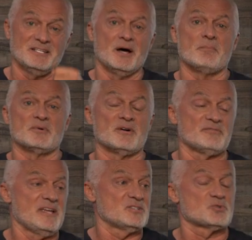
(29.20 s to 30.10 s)
number
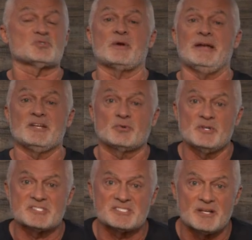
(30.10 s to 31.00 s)
of interest rate
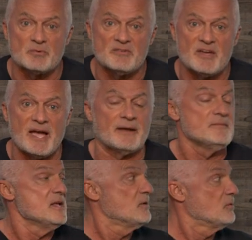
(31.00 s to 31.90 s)
increases that we've had.
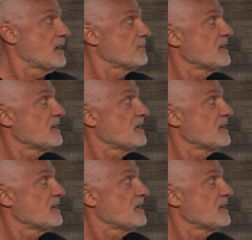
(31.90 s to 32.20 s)
Well, I'm going